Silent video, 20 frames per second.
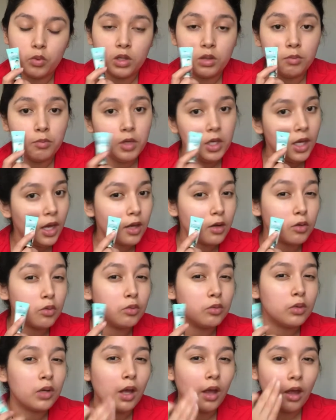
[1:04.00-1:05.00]
With me, I
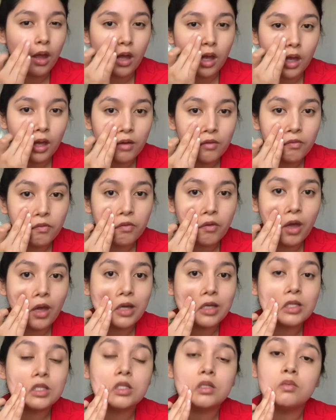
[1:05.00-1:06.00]
don't have
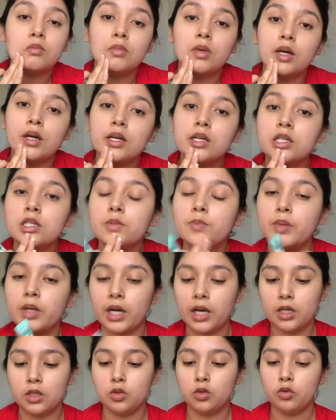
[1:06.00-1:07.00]
as much, but
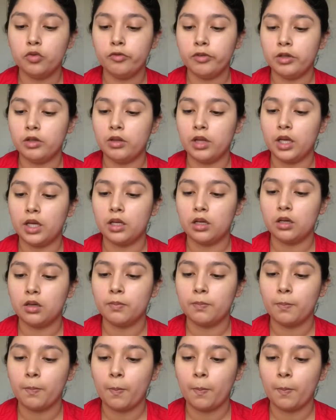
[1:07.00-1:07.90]
I do feel like